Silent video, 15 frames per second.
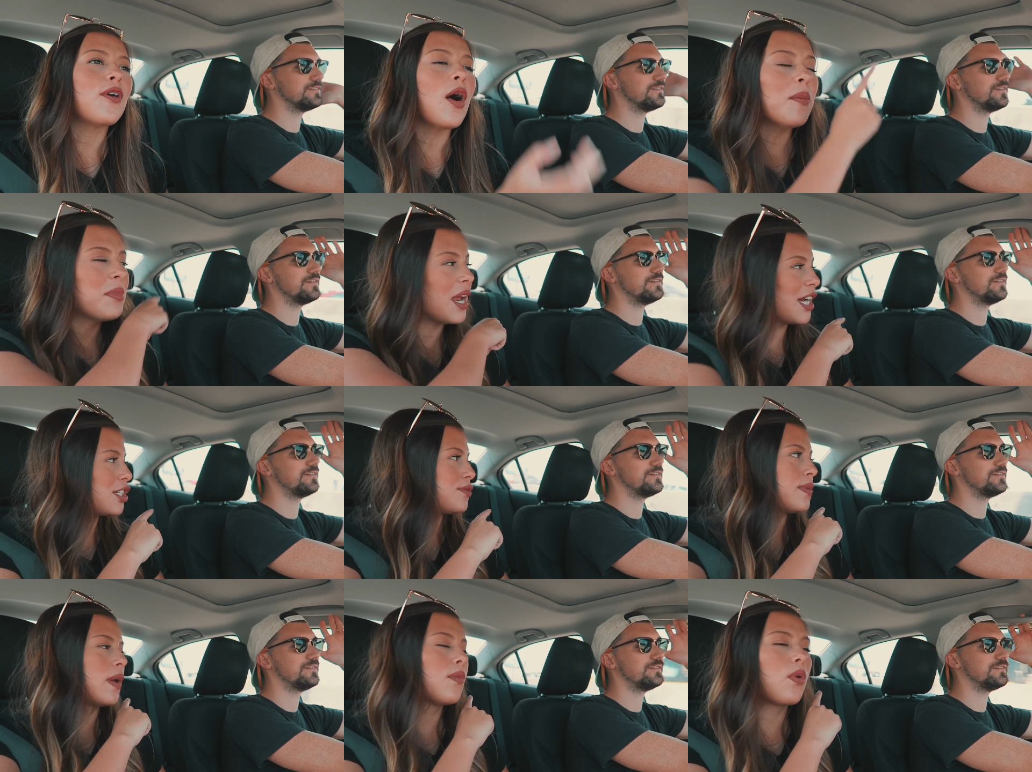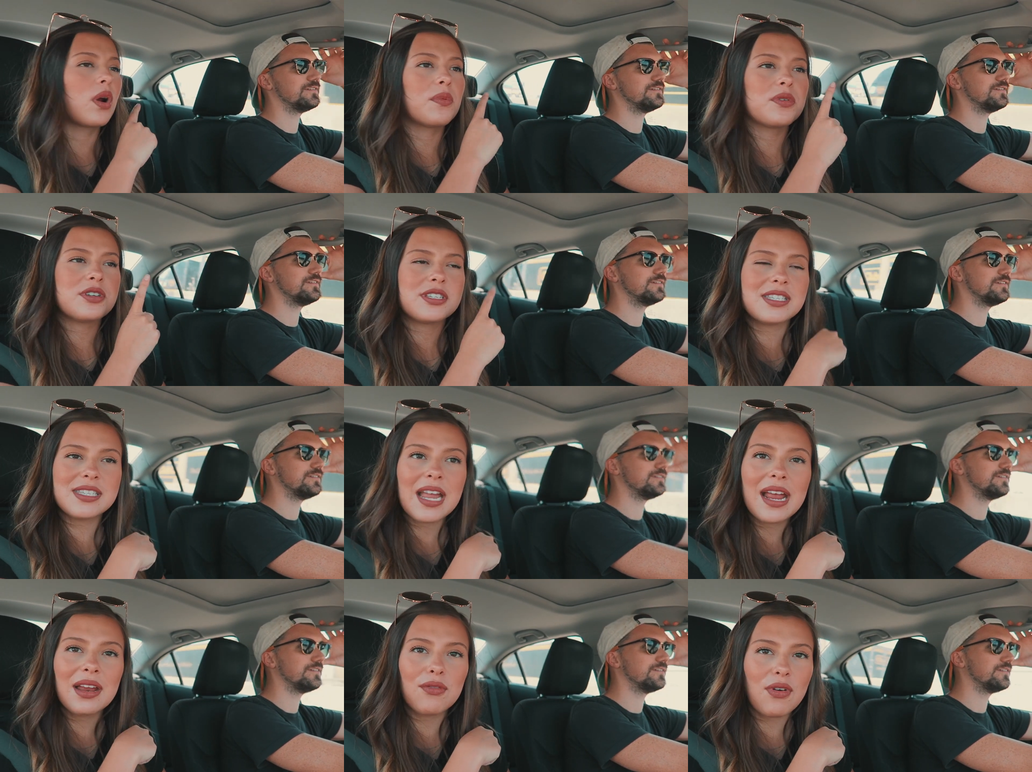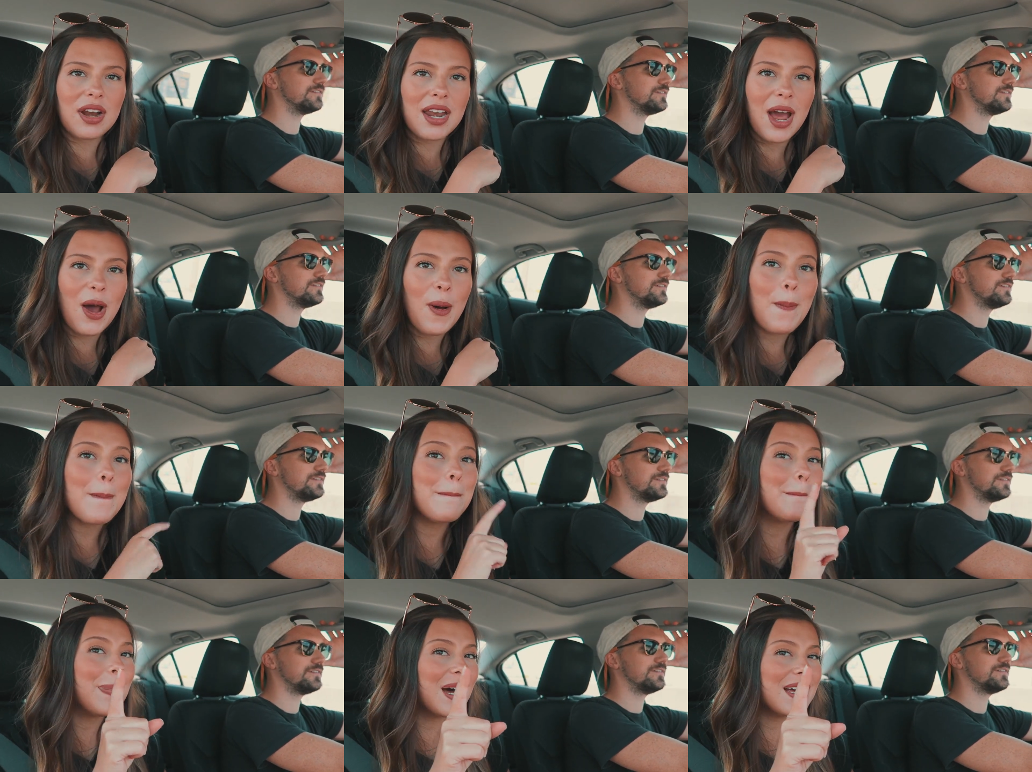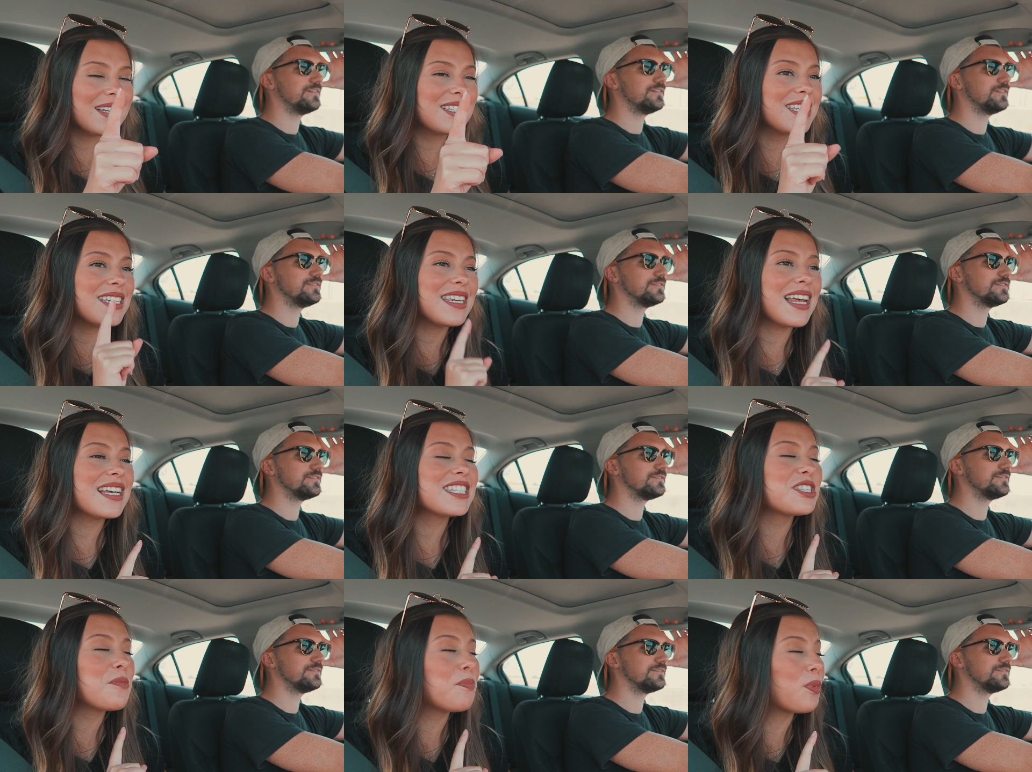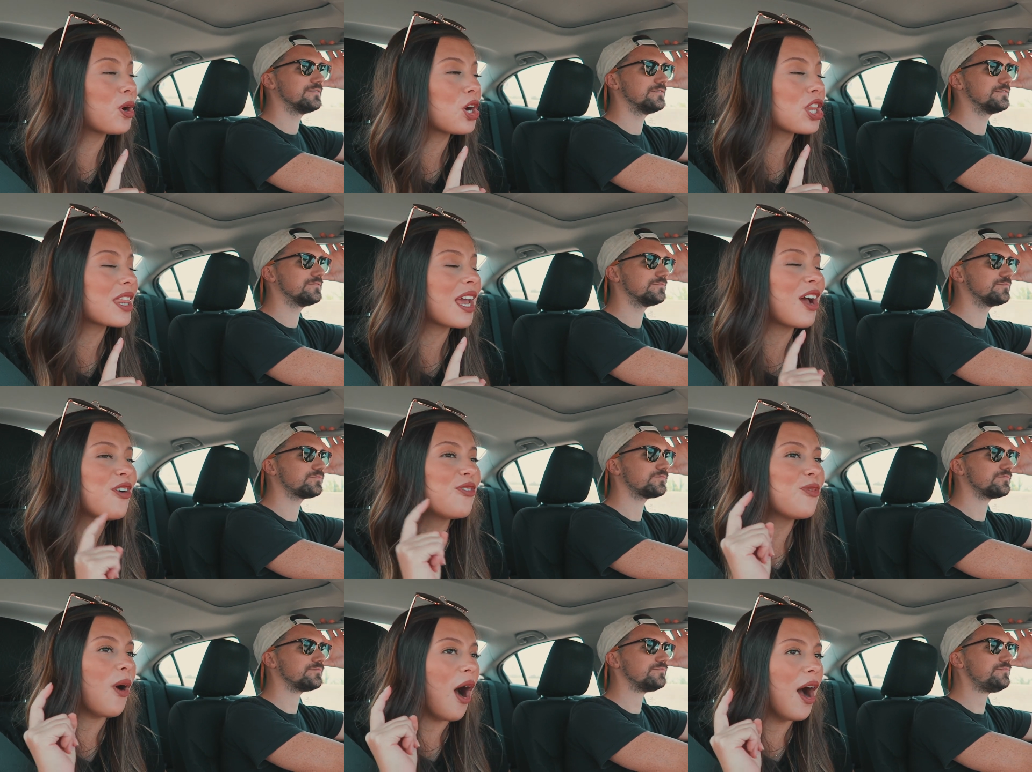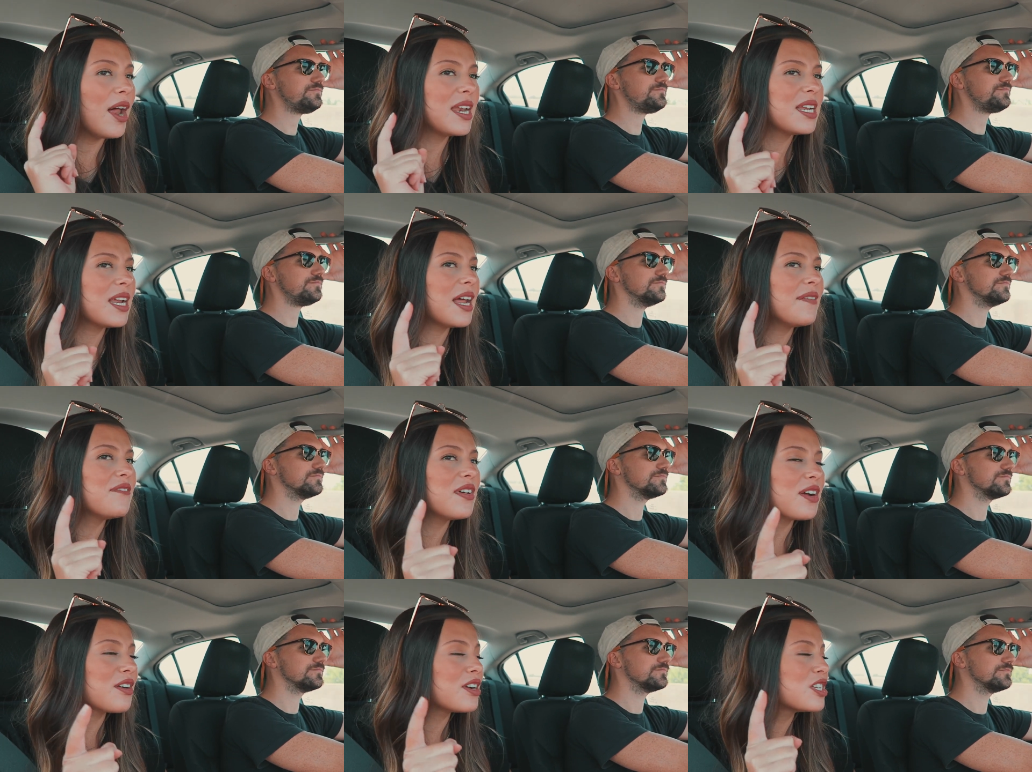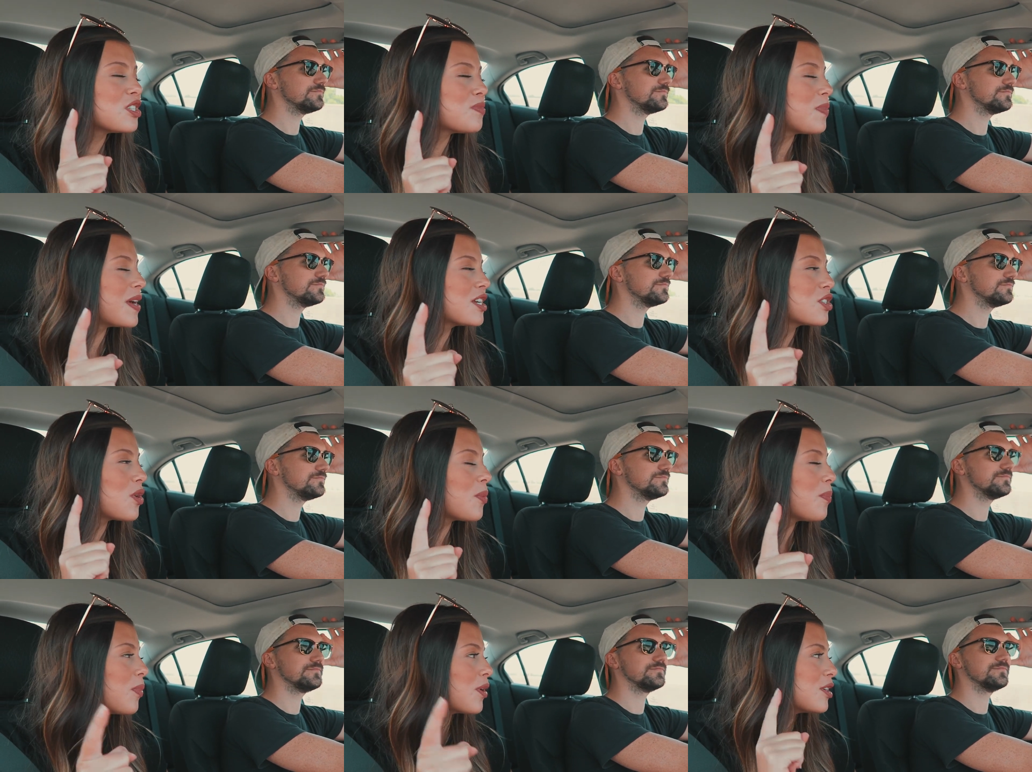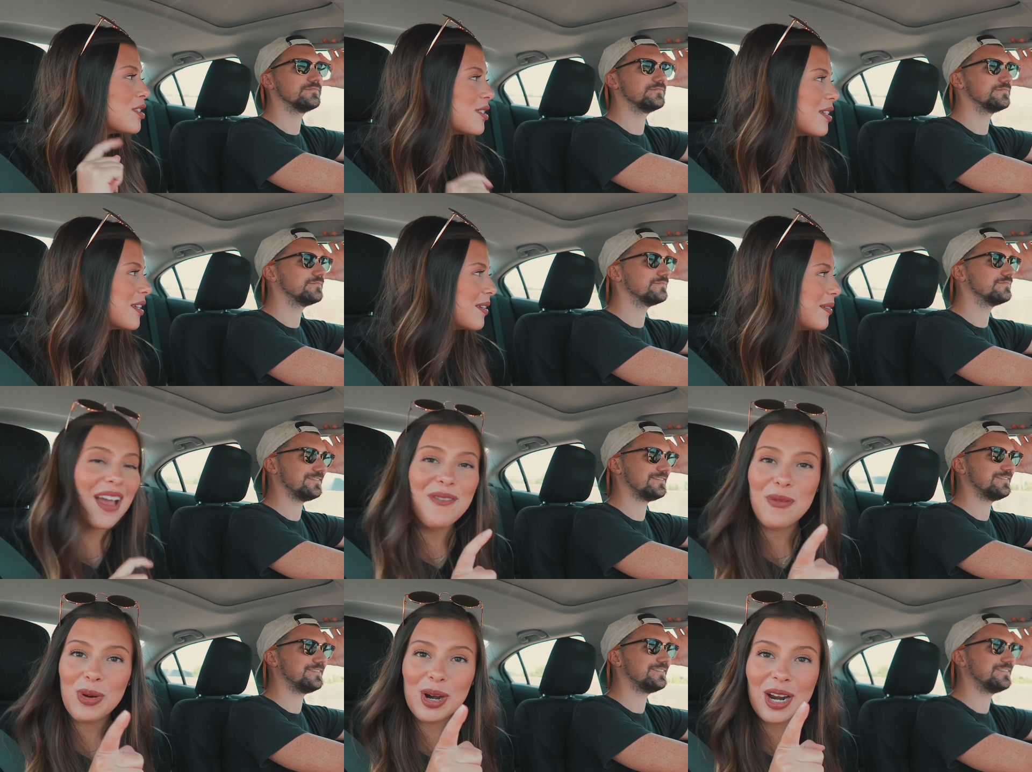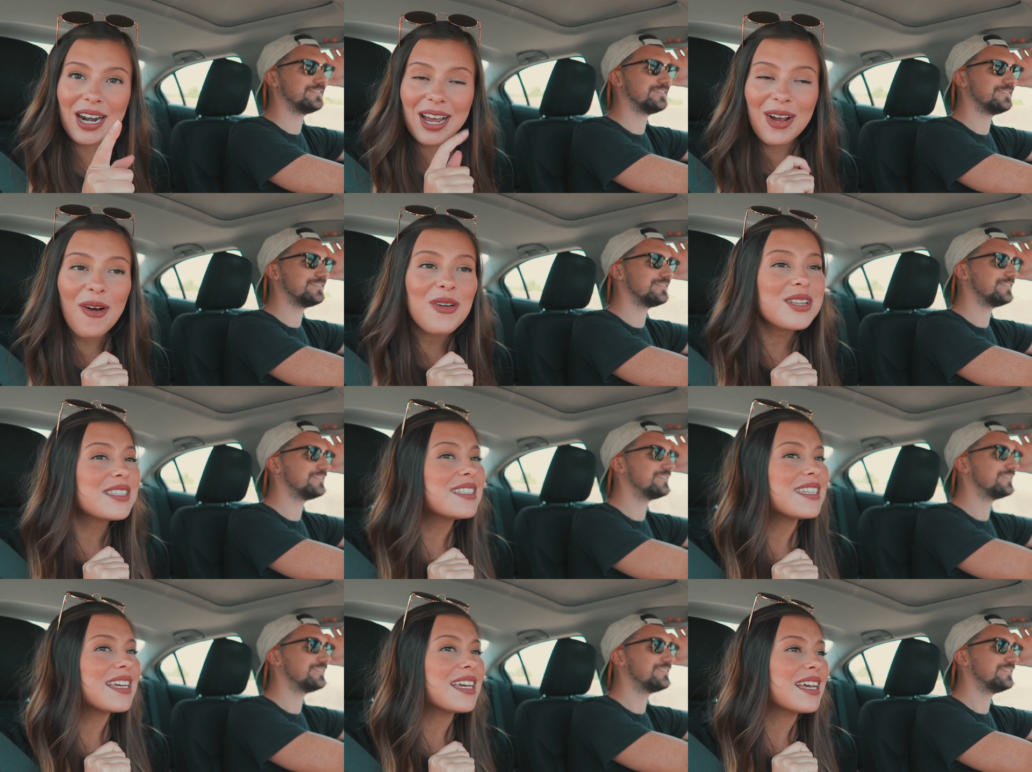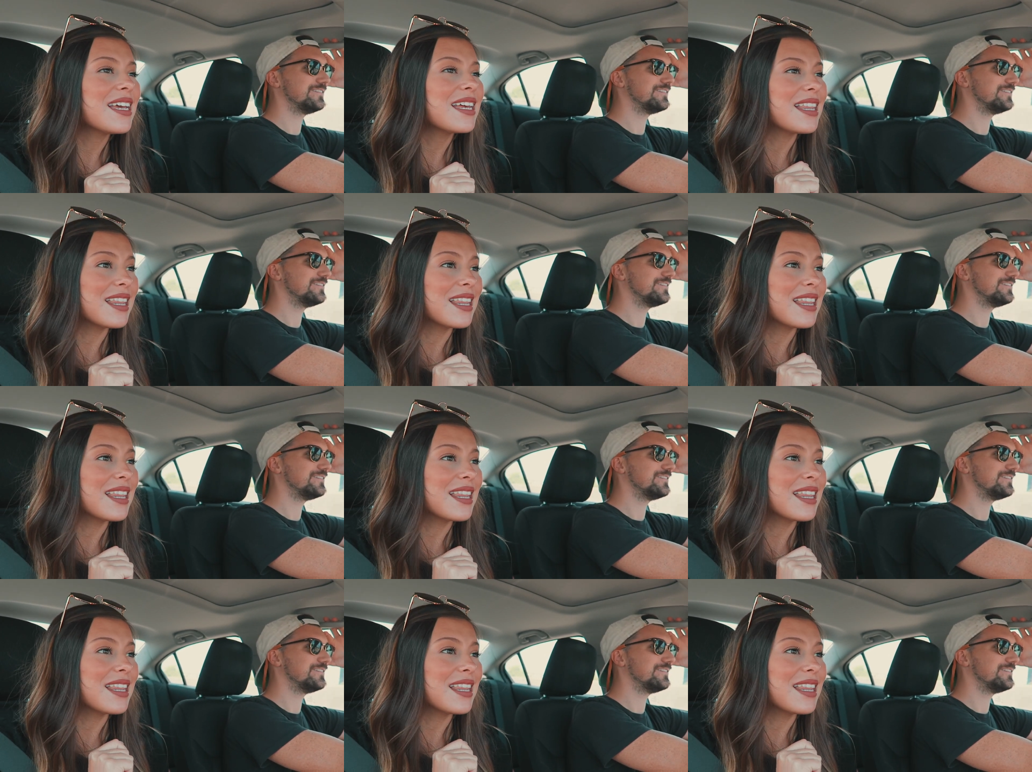Speaker 1: from Nashville where we're staying right now. But today's the birthday of a very special person. And we're gonna go and see